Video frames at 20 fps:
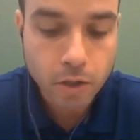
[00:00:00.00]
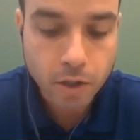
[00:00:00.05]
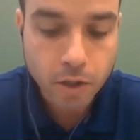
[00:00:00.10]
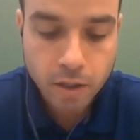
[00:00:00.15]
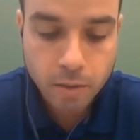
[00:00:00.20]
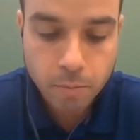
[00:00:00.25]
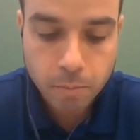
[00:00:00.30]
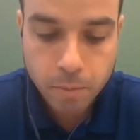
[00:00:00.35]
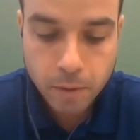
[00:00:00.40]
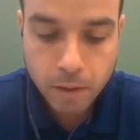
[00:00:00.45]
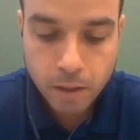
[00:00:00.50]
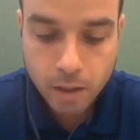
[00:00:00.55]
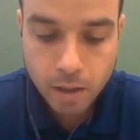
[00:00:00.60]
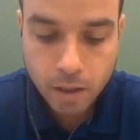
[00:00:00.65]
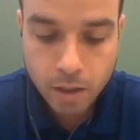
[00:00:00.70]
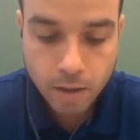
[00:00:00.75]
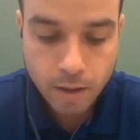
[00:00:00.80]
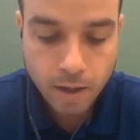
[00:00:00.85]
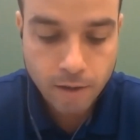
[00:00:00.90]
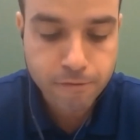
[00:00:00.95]
you're going to
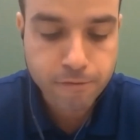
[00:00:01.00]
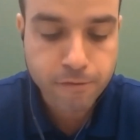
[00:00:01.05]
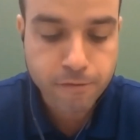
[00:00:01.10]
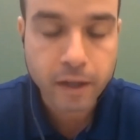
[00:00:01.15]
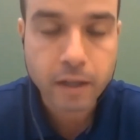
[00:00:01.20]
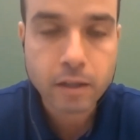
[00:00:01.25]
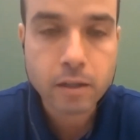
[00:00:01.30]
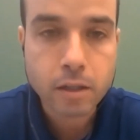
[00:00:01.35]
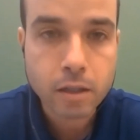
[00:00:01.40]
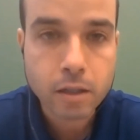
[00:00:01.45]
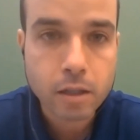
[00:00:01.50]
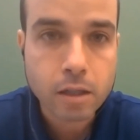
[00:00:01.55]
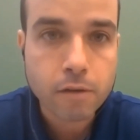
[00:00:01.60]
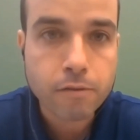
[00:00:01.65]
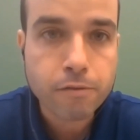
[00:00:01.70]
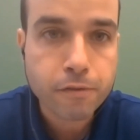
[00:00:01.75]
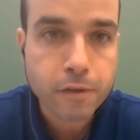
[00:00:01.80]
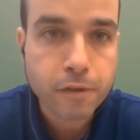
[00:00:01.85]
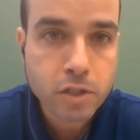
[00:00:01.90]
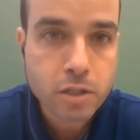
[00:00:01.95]
be affecting the
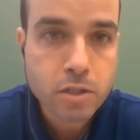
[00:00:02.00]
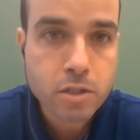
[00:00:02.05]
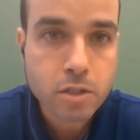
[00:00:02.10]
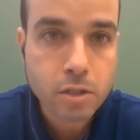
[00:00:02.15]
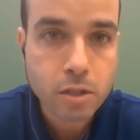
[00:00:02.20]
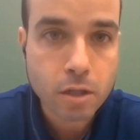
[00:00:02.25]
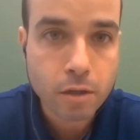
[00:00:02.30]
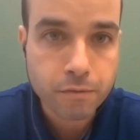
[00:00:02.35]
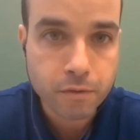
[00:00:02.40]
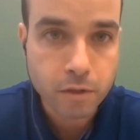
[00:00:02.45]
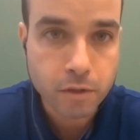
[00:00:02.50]
efficiency of